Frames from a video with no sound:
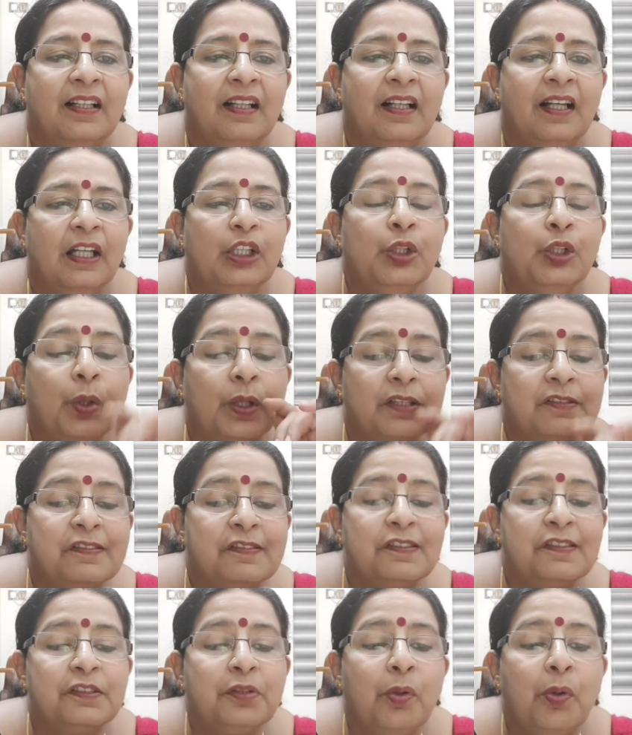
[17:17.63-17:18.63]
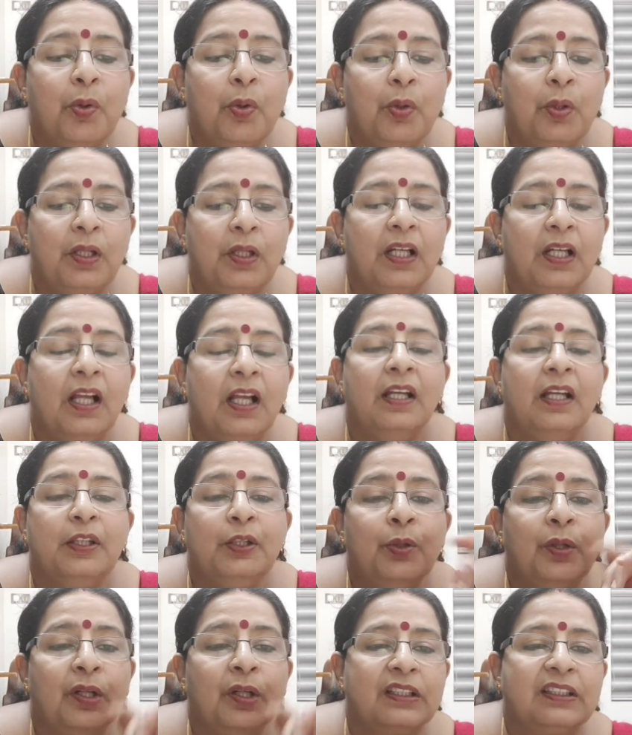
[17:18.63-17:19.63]
your soul,
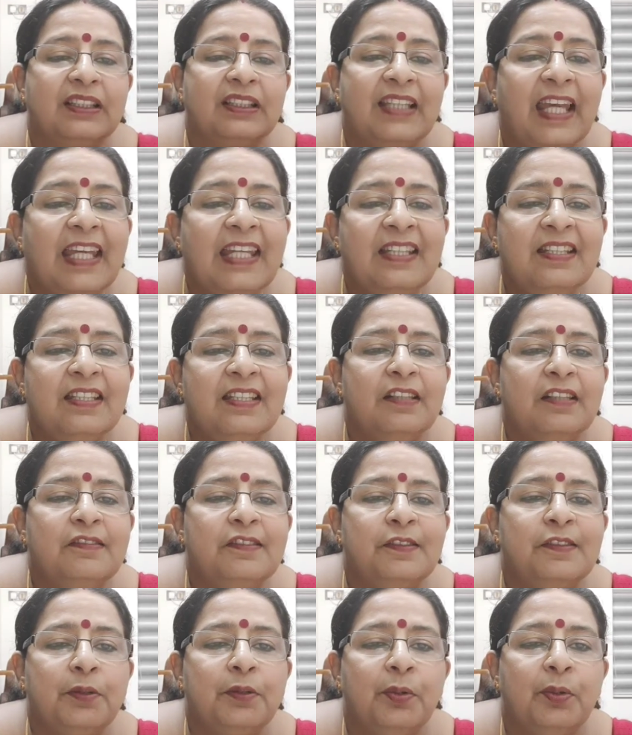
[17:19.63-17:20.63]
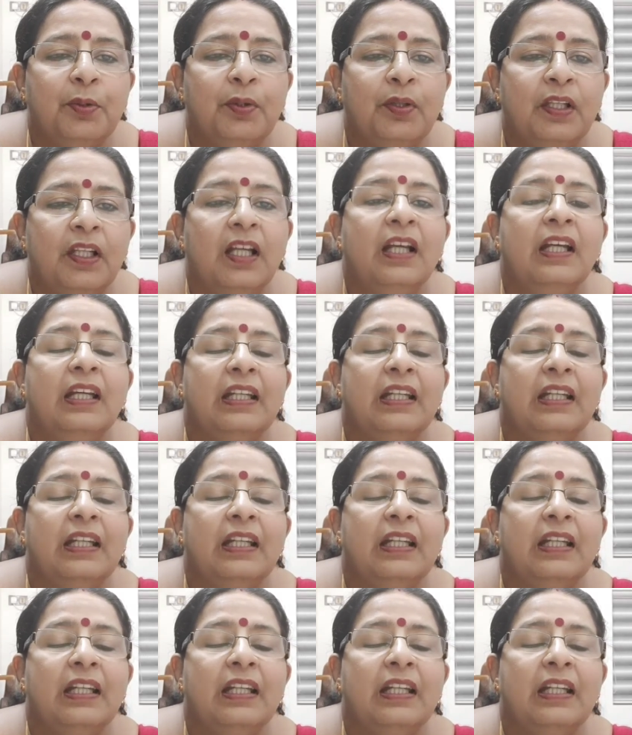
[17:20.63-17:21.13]
your tainted soul,